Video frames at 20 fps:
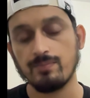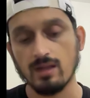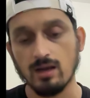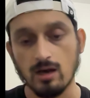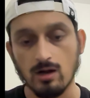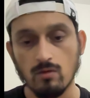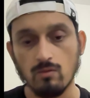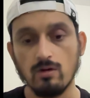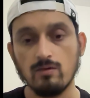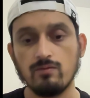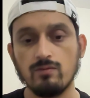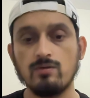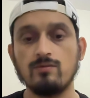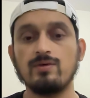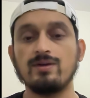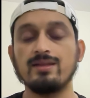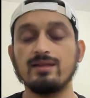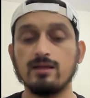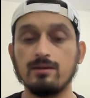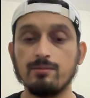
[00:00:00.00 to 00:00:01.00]
However,
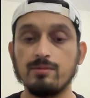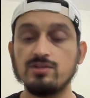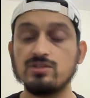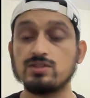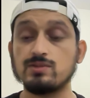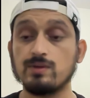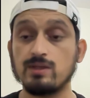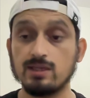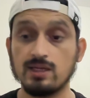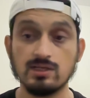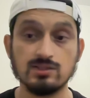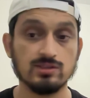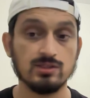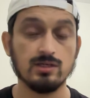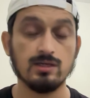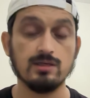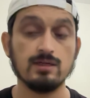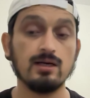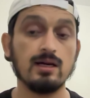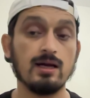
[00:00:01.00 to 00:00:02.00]
when the images will get
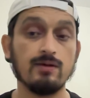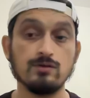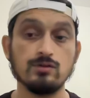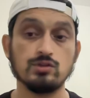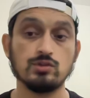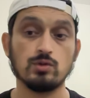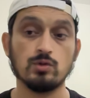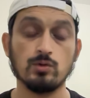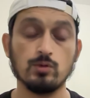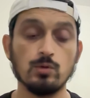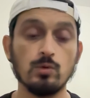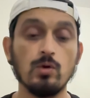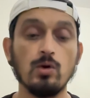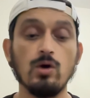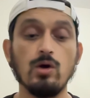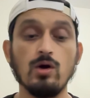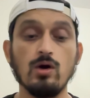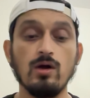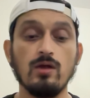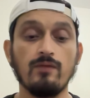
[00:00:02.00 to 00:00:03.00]
generated, I will show you
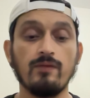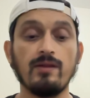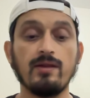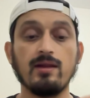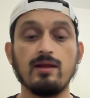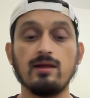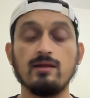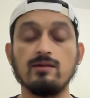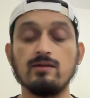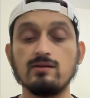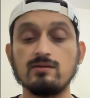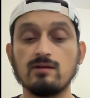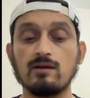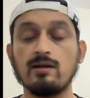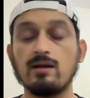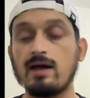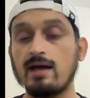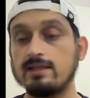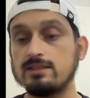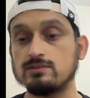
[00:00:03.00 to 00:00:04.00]
that this
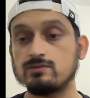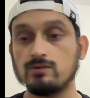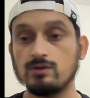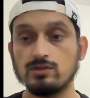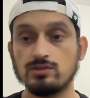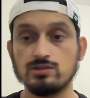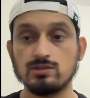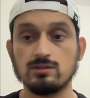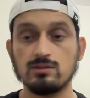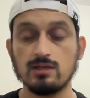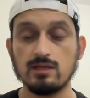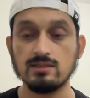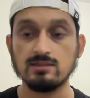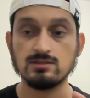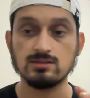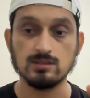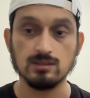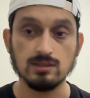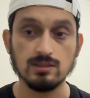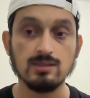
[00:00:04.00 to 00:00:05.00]
enhanced feature has
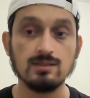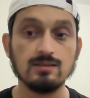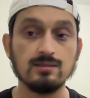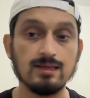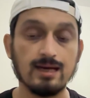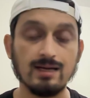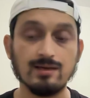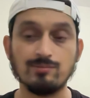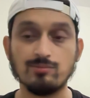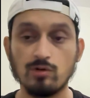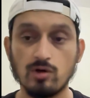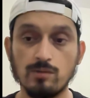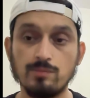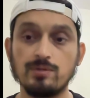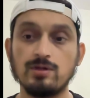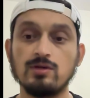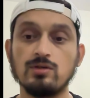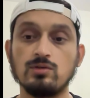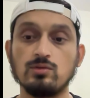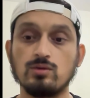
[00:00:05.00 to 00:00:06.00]
turned that
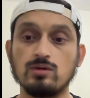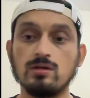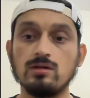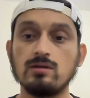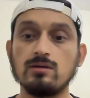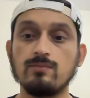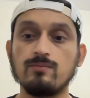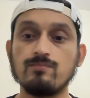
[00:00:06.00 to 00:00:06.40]
prompt into a